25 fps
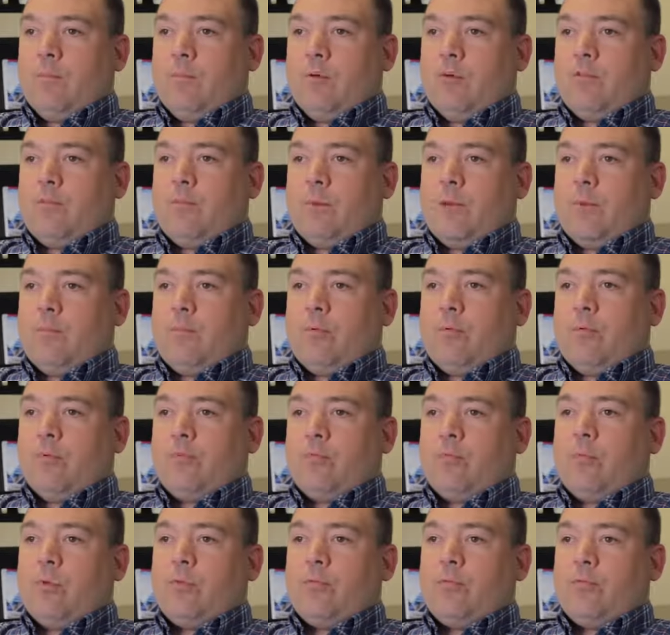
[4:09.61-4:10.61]
Most people
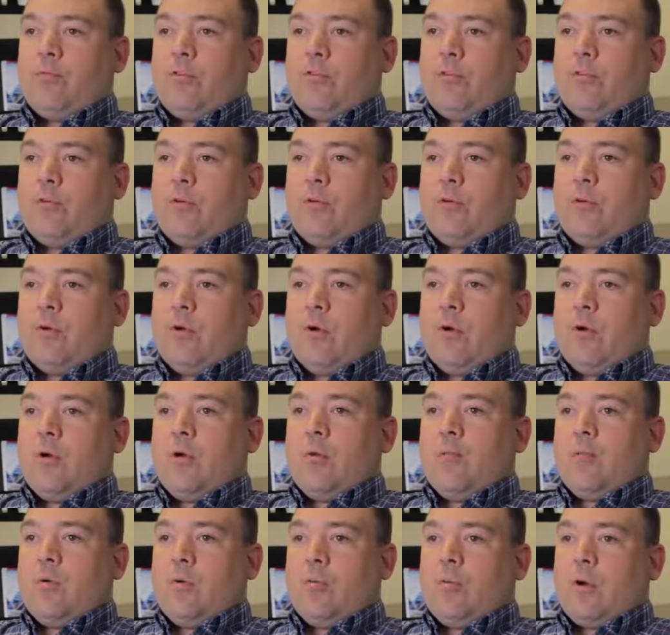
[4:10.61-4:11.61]
would want to know,
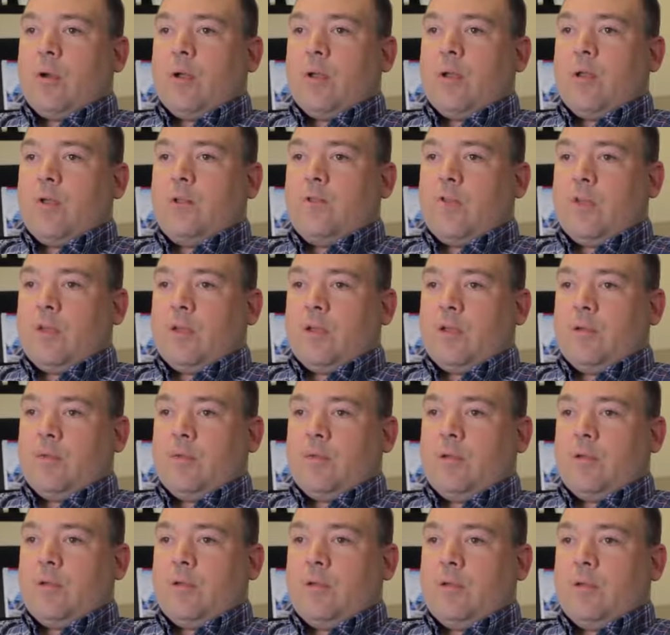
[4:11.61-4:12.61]
"Well, why are you
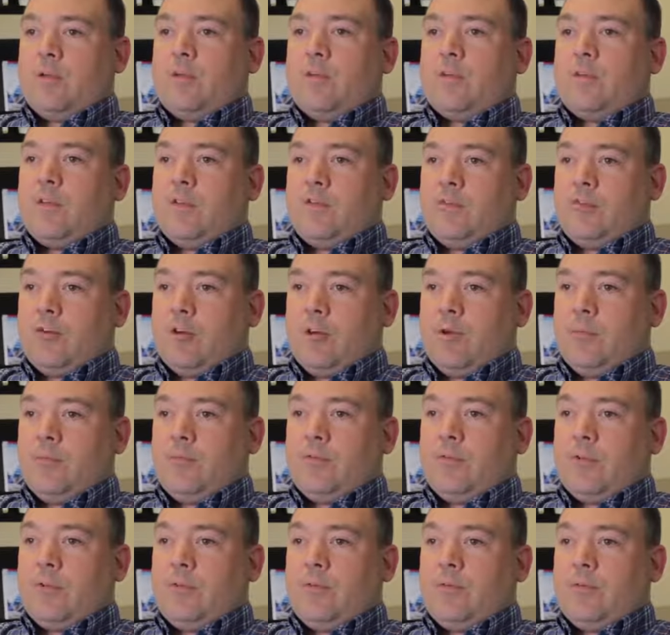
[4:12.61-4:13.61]
taking me to St
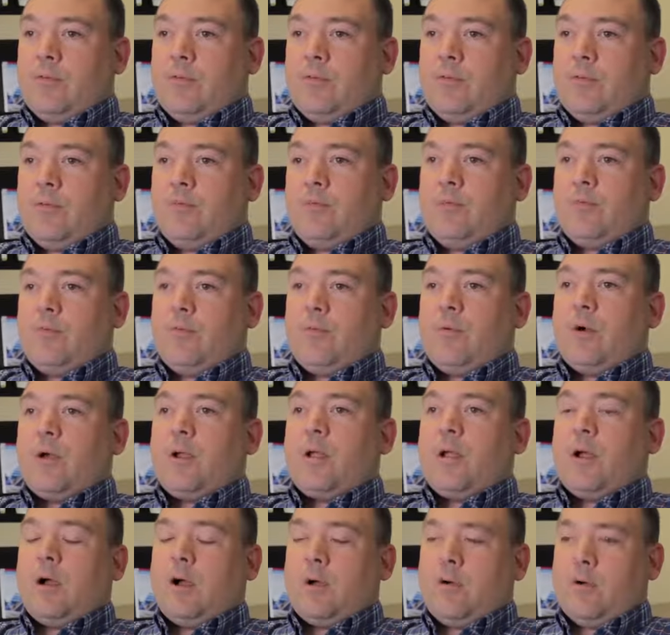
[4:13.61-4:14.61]
James's?
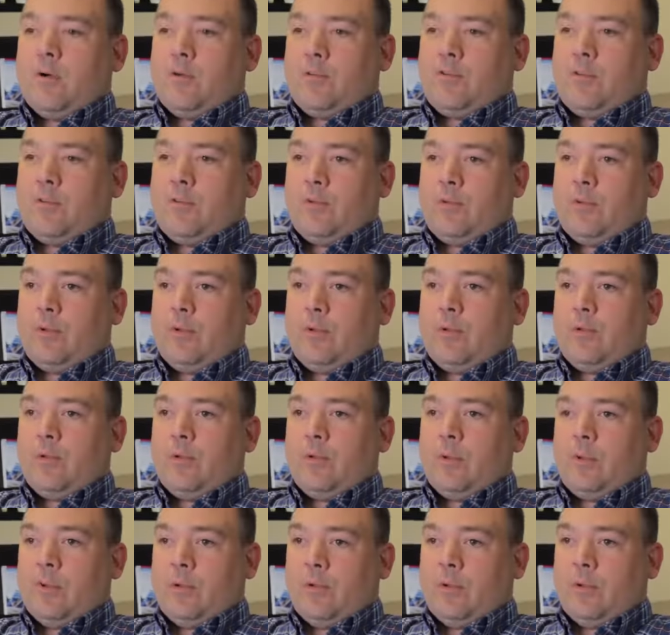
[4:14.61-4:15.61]
Why can't I go to
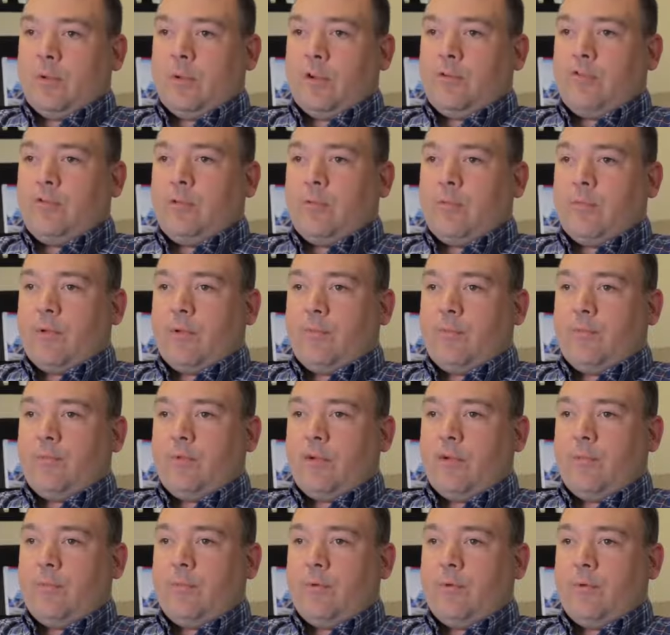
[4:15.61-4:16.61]
Leeds General
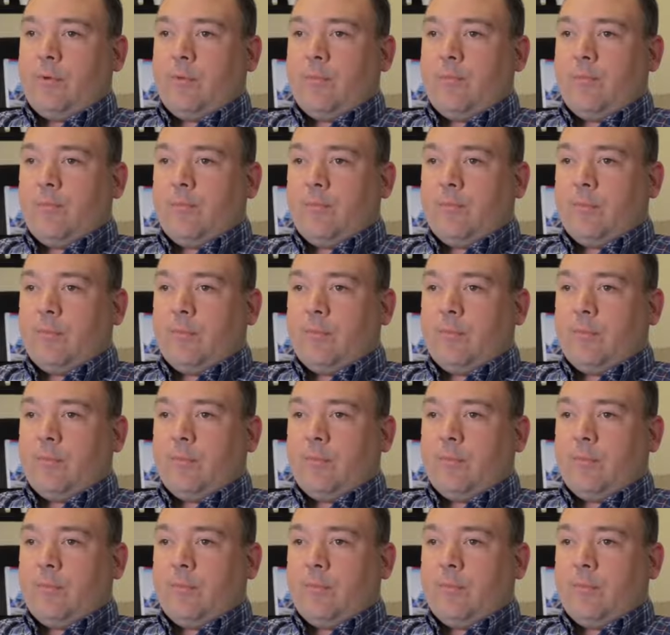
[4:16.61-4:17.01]
Infirmary?"